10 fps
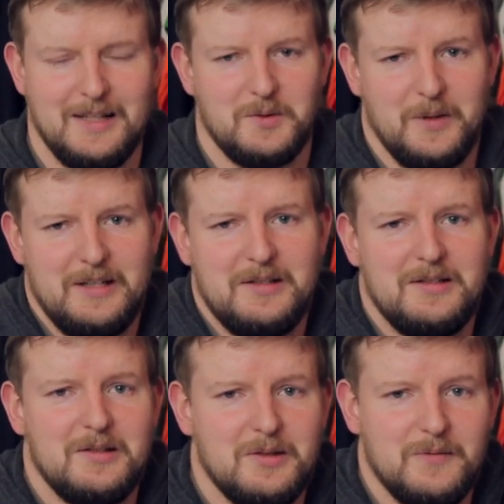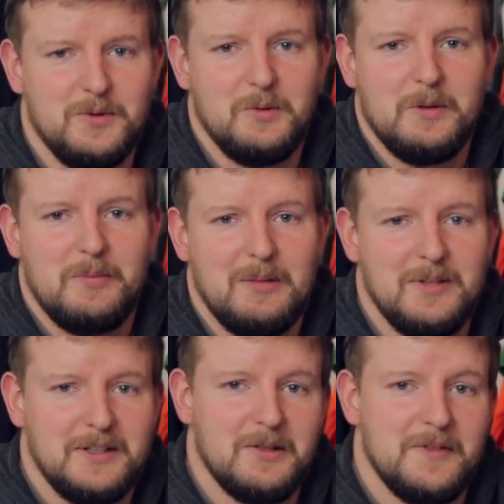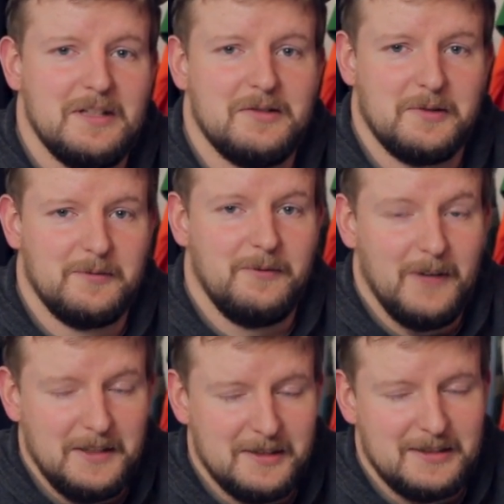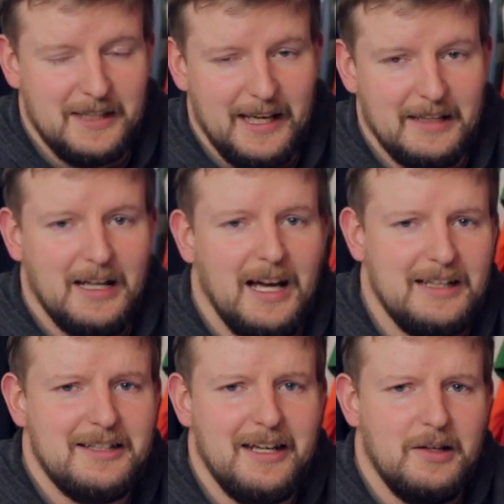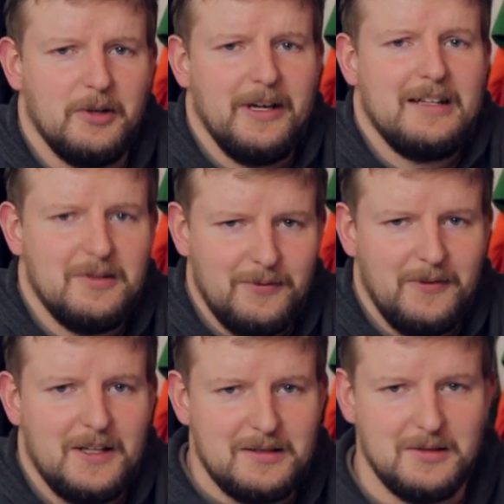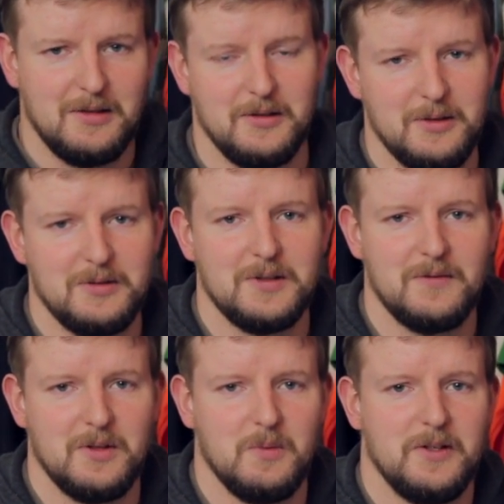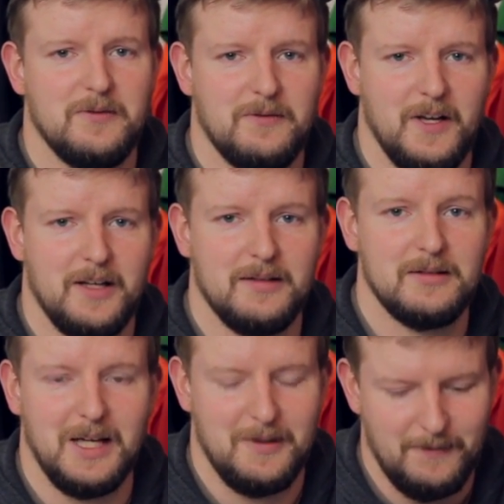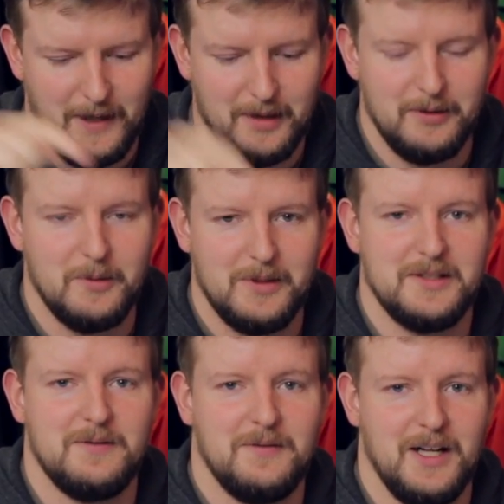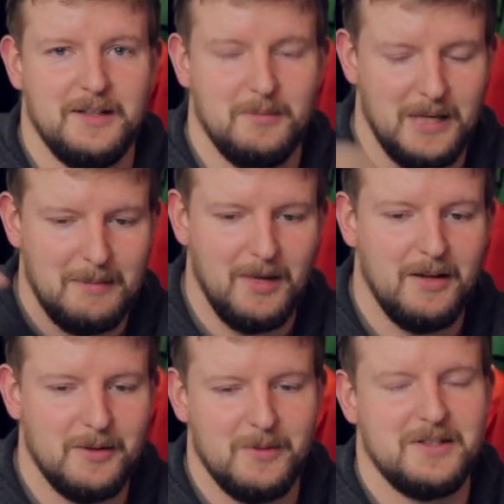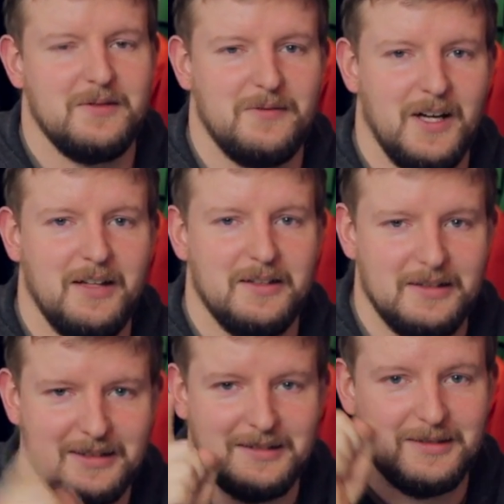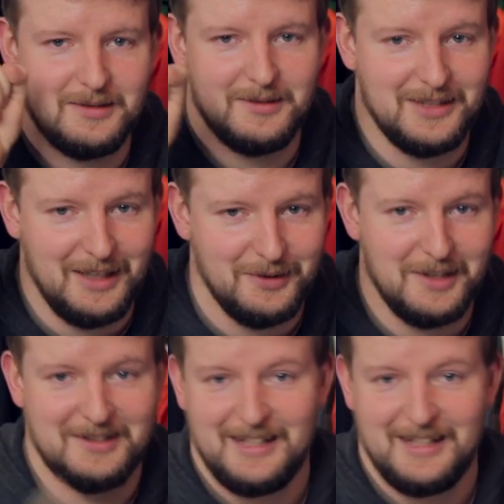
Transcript: As resident of New Republic of Eastern Funistan, I take great offense to their use of the word fun. My father was a fun, my mother was a fun, and this shall not